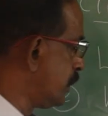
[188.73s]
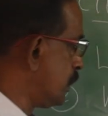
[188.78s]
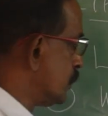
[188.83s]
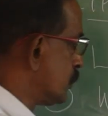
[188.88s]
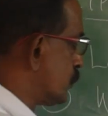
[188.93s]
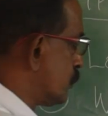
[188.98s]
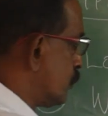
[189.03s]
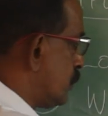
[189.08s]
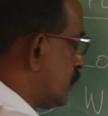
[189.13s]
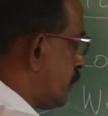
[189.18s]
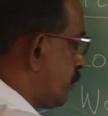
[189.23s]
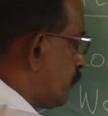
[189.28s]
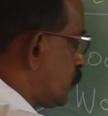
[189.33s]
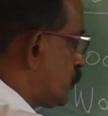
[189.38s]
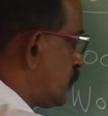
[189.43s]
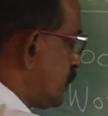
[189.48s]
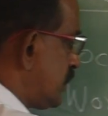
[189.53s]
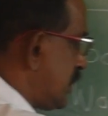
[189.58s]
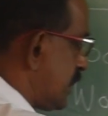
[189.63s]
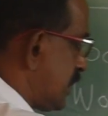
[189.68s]
So, the
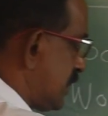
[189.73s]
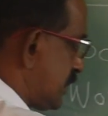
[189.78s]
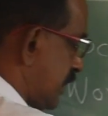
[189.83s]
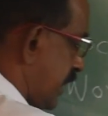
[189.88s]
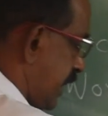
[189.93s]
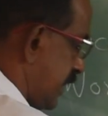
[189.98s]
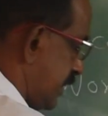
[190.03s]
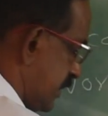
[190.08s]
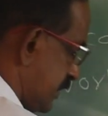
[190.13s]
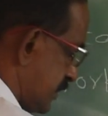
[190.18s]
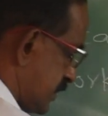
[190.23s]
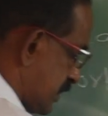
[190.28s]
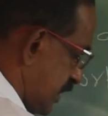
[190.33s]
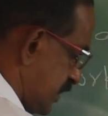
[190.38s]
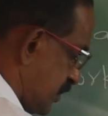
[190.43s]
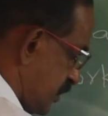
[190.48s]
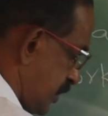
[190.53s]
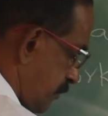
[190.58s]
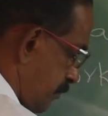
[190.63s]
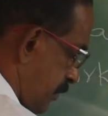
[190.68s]
procedure is like this: stretch a